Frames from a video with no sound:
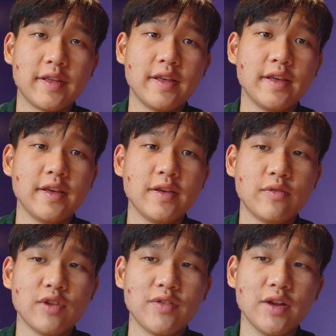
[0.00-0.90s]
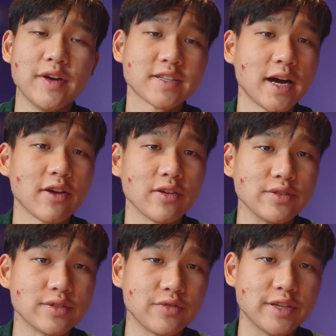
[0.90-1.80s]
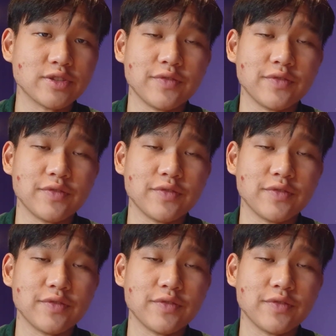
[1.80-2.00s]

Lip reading: he invents calculus, right?